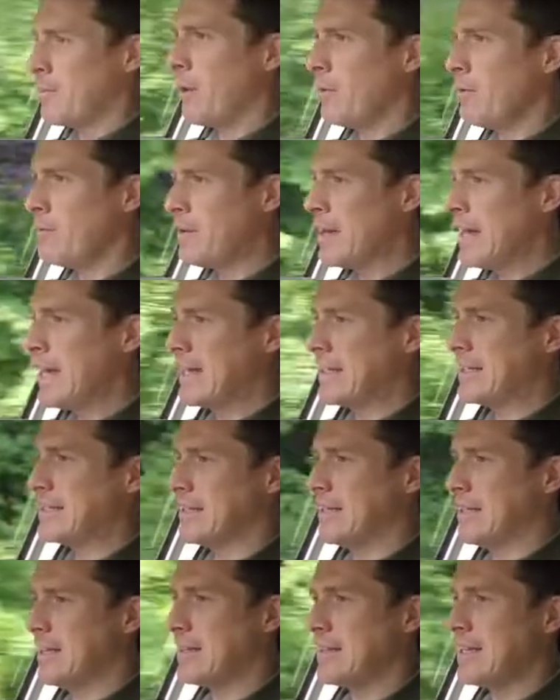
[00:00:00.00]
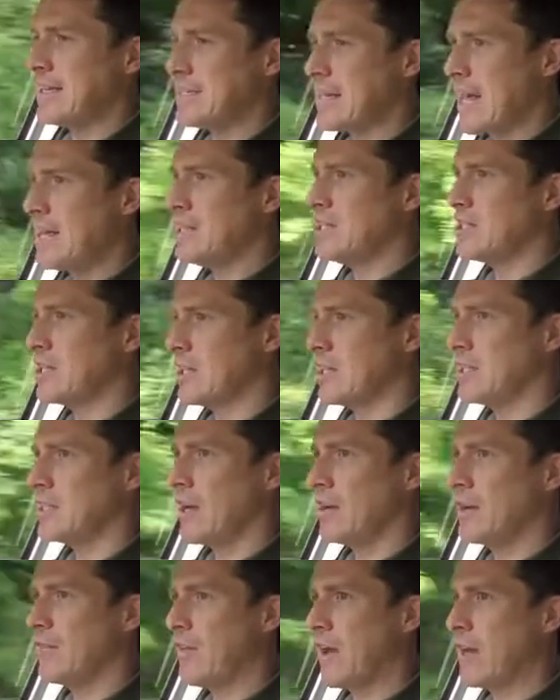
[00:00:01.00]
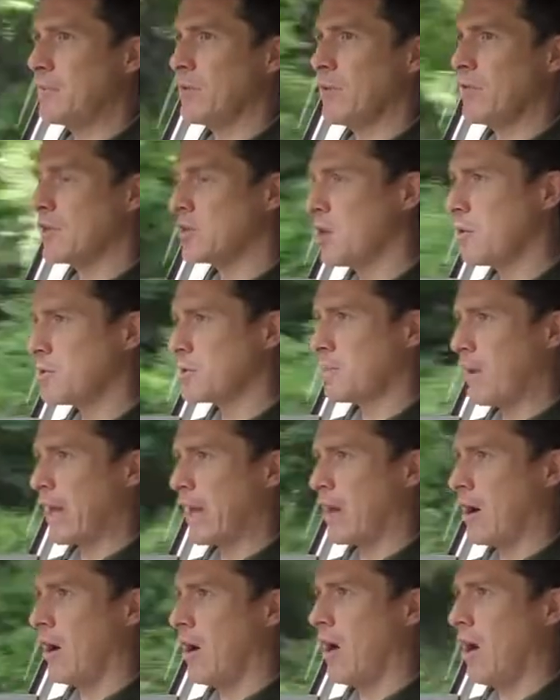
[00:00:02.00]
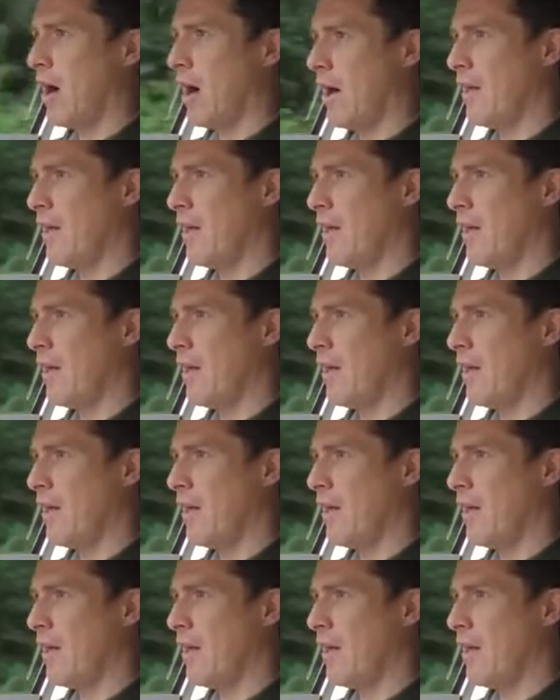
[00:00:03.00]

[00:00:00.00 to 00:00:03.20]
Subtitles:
The problem is that this engine is only available on the top spec car,